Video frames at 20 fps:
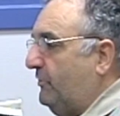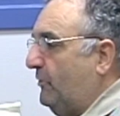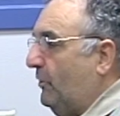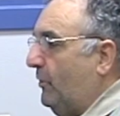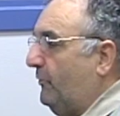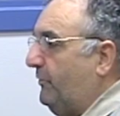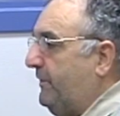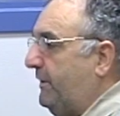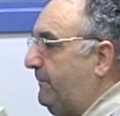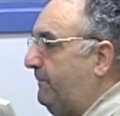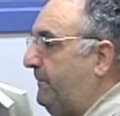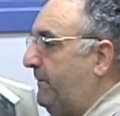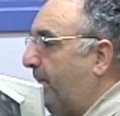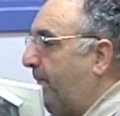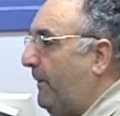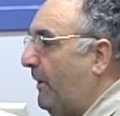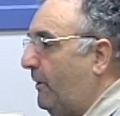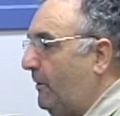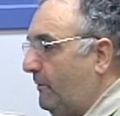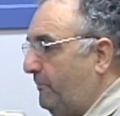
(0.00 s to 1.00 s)
you know, the the
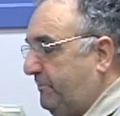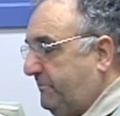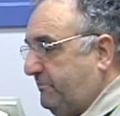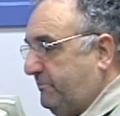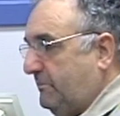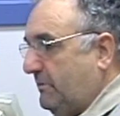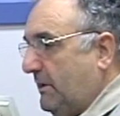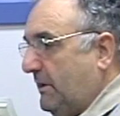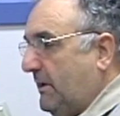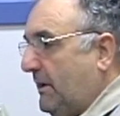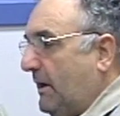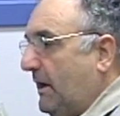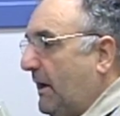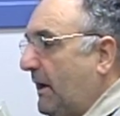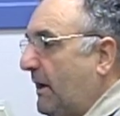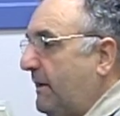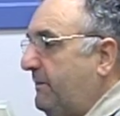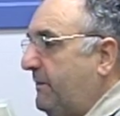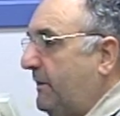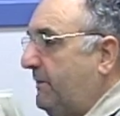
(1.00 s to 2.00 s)
pulps,
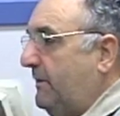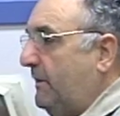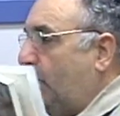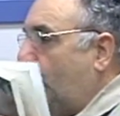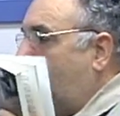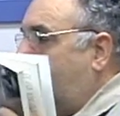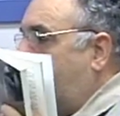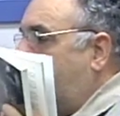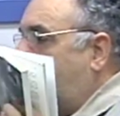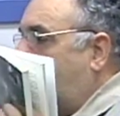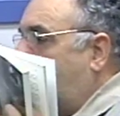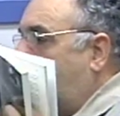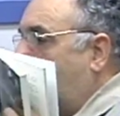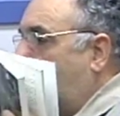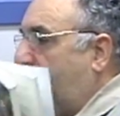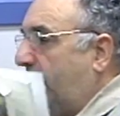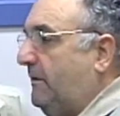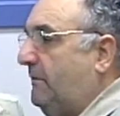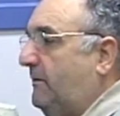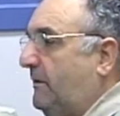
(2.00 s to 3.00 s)
and then they would be
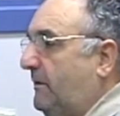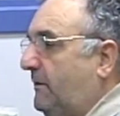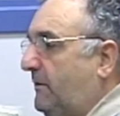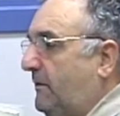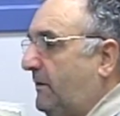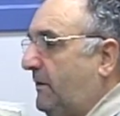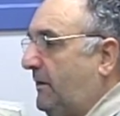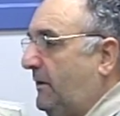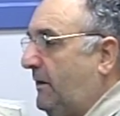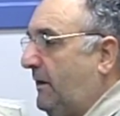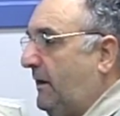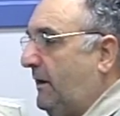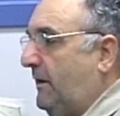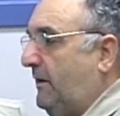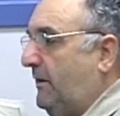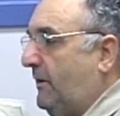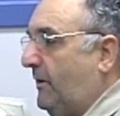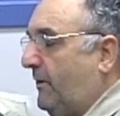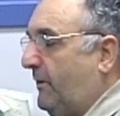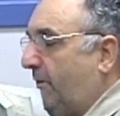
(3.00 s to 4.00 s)
collected in
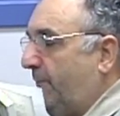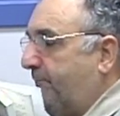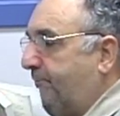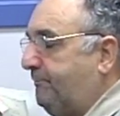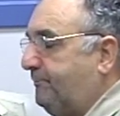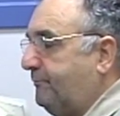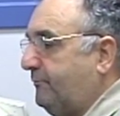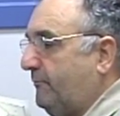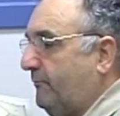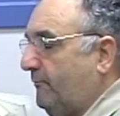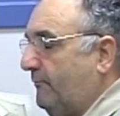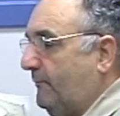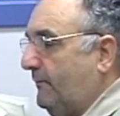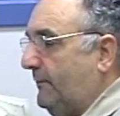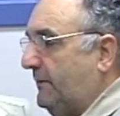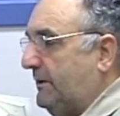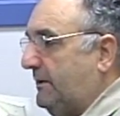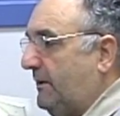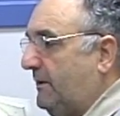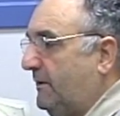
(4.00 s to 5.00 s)
a um,
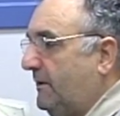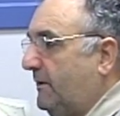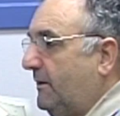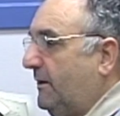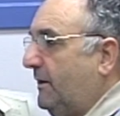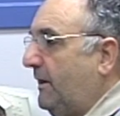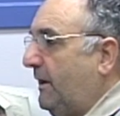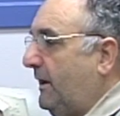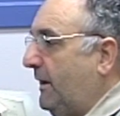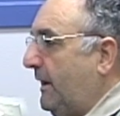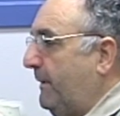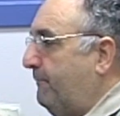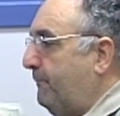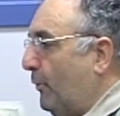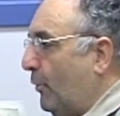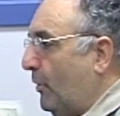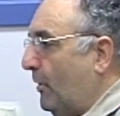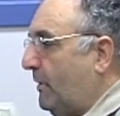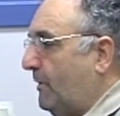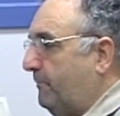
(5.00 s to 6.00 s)
in a
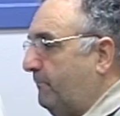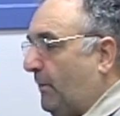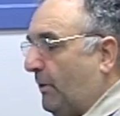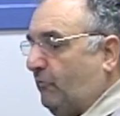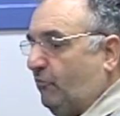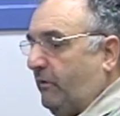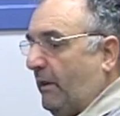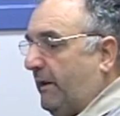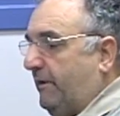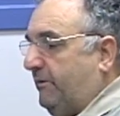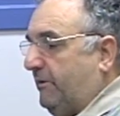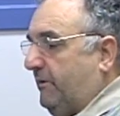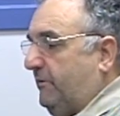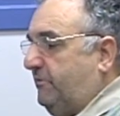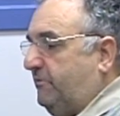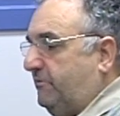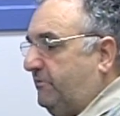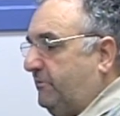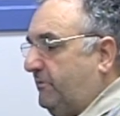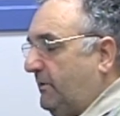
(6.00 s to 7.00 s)
book much like
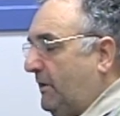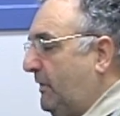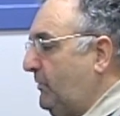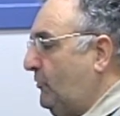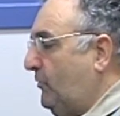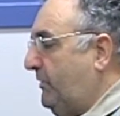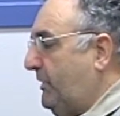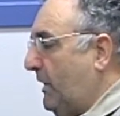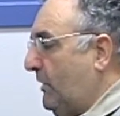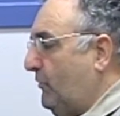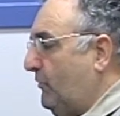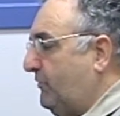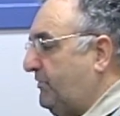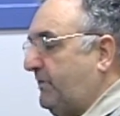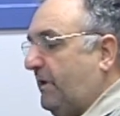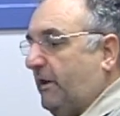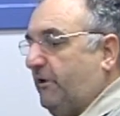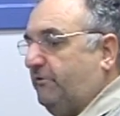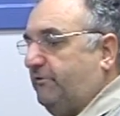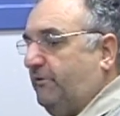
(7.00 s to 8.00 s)
this, and you'd get your
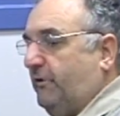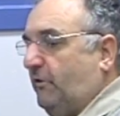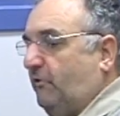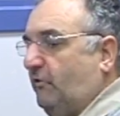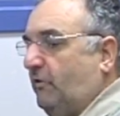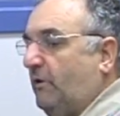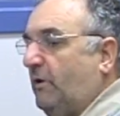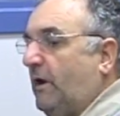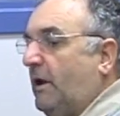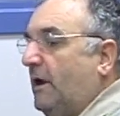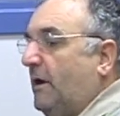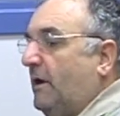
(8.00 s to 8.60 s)
science fiction.